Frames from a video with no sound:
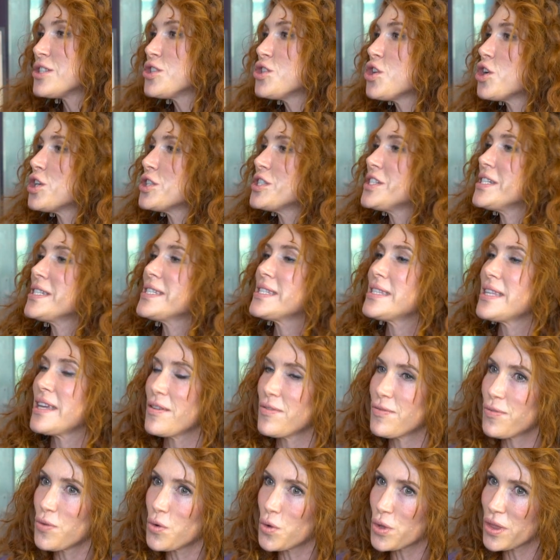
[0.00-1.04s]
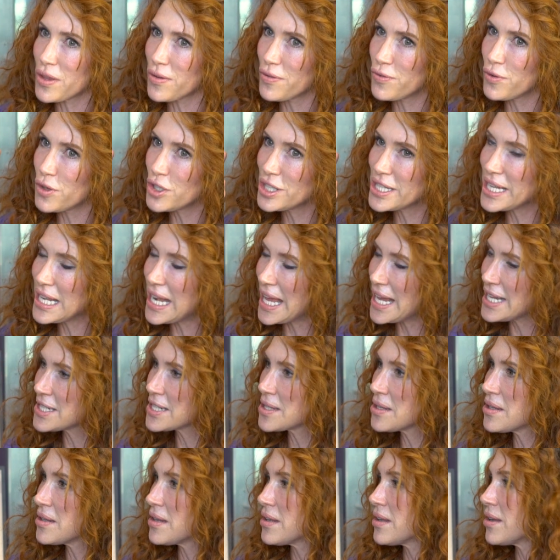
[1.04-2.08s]
not just there for the
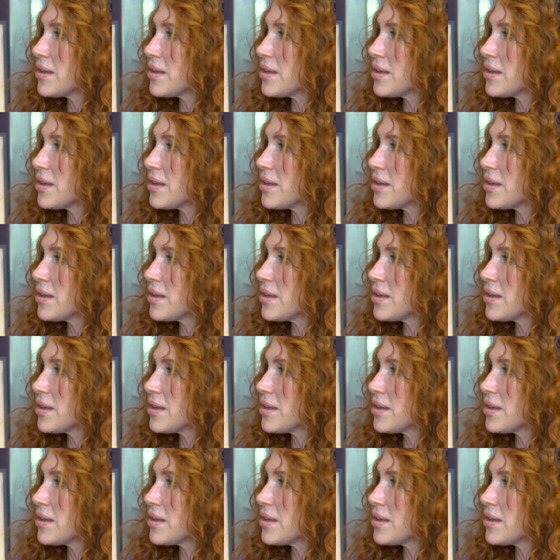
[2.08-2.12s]
fertilization